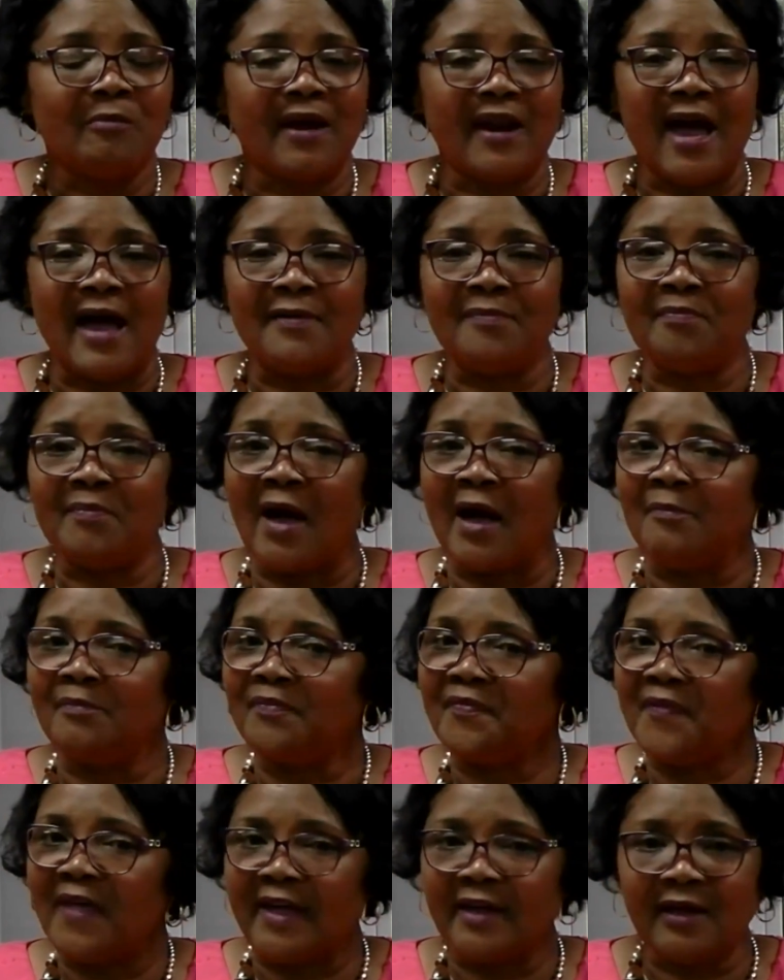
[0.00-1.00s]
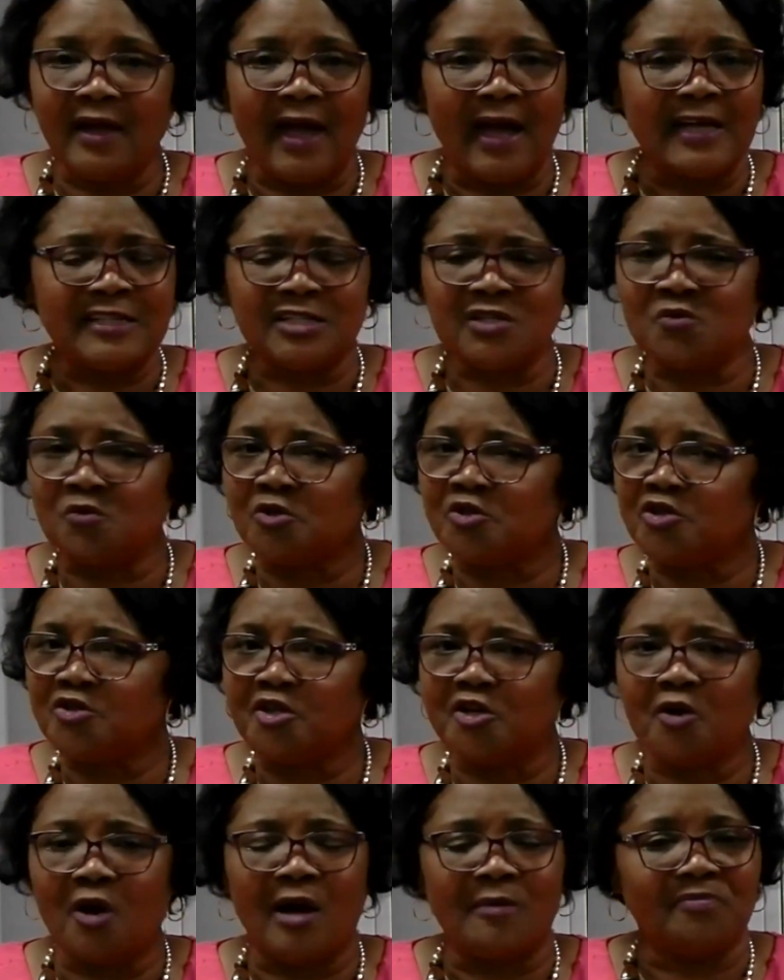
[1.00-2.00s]
But I, am thank I just want you
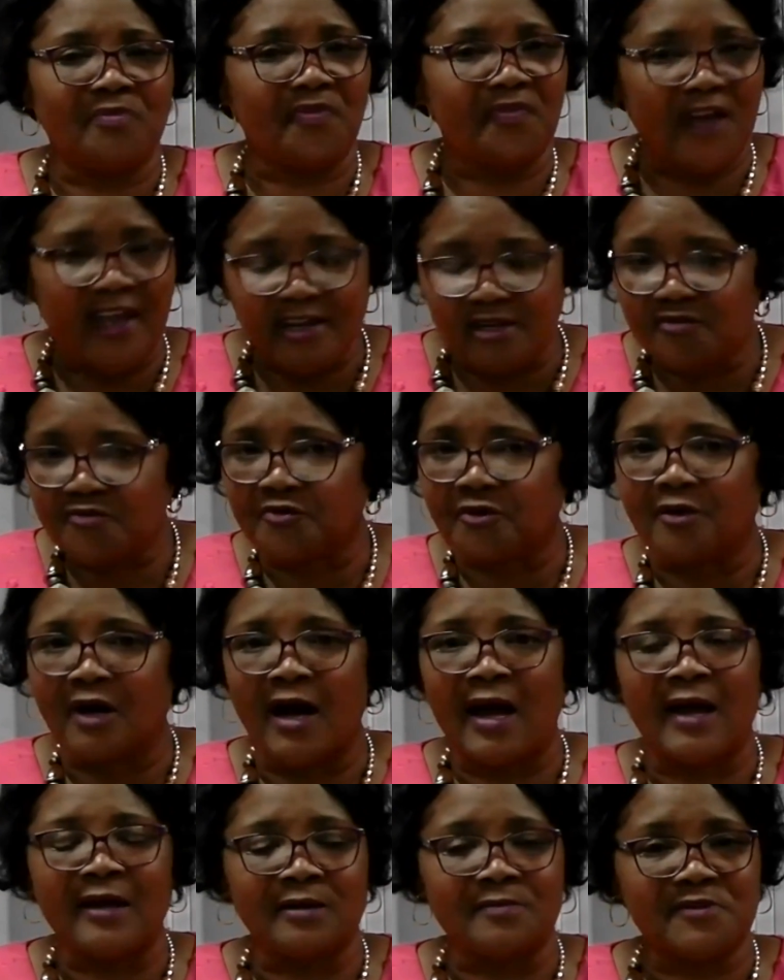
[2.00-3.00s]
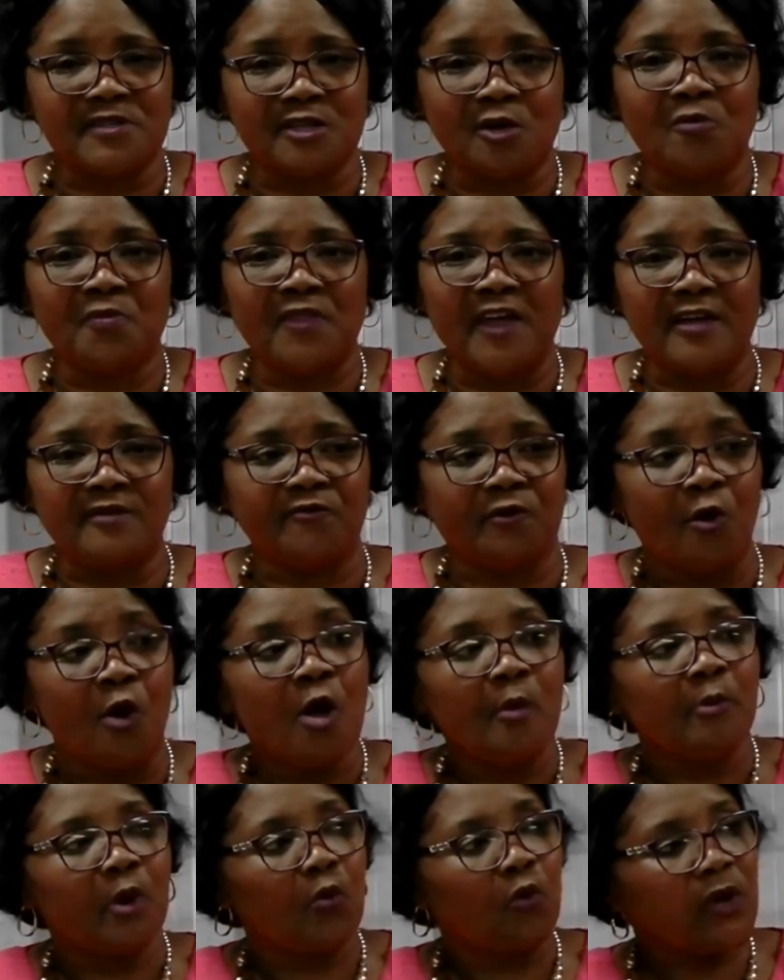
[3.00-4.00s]
to know I'm thankful. I am so thankful.
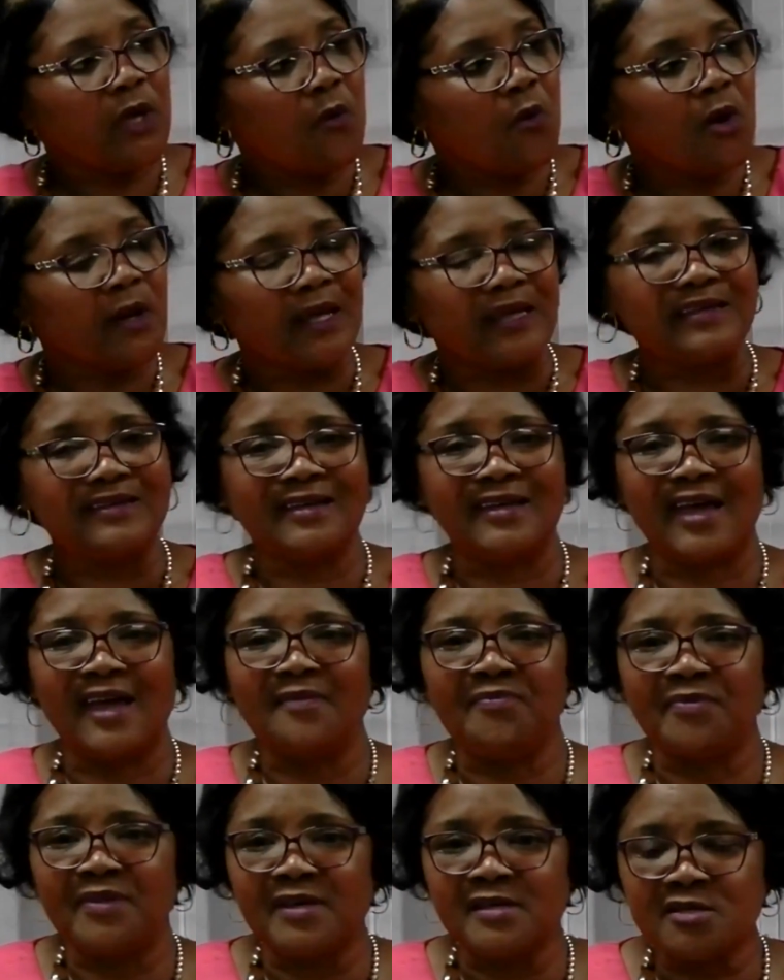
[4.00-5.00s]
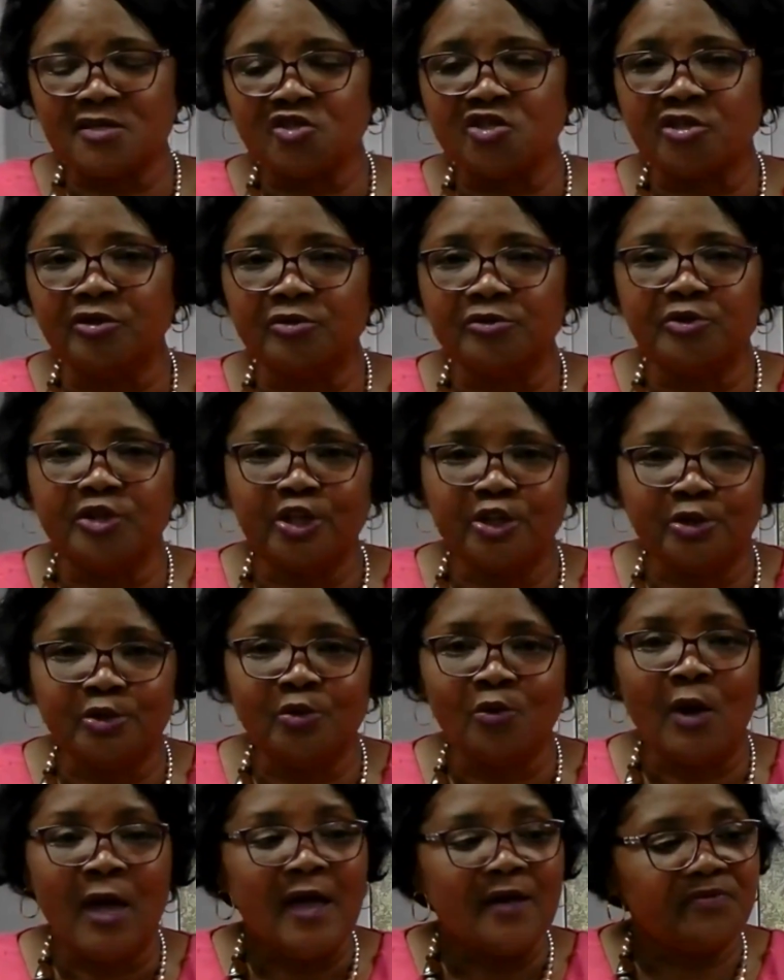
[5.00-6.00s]
But we want to get this to
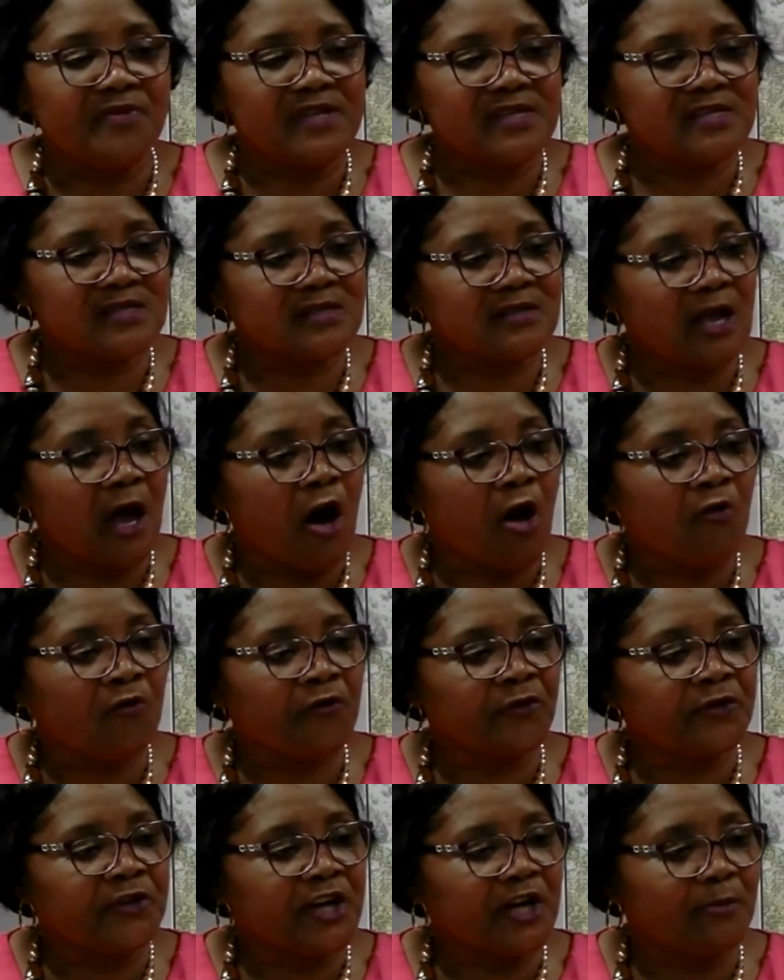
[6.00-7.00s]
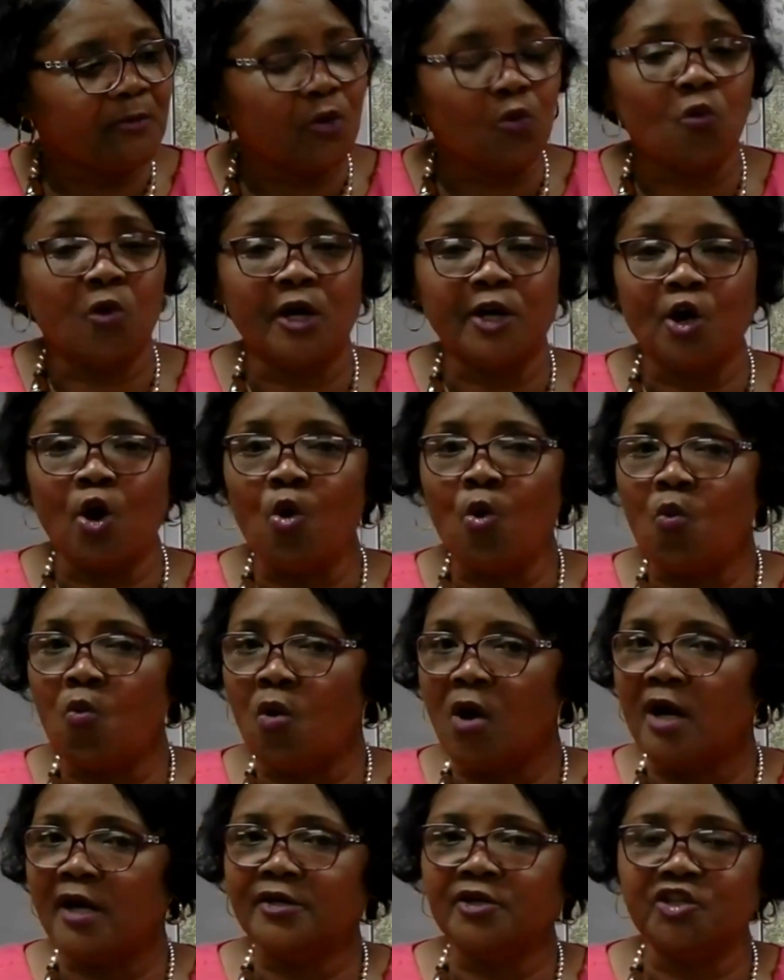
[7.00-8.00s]
you. This is offer number
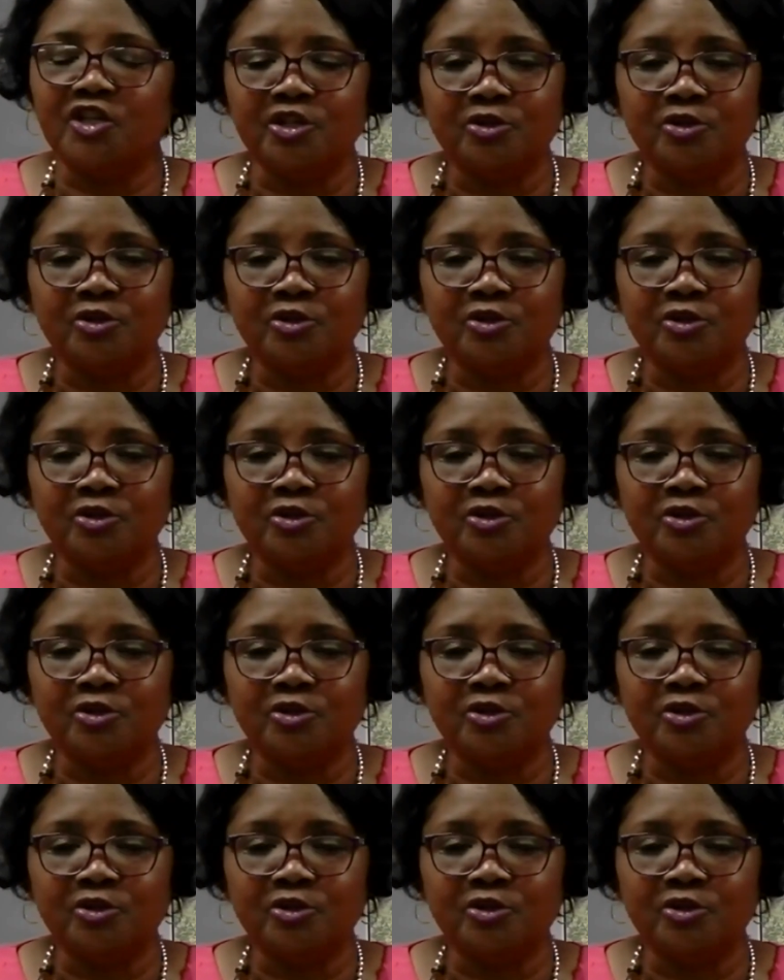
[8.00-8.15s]
101.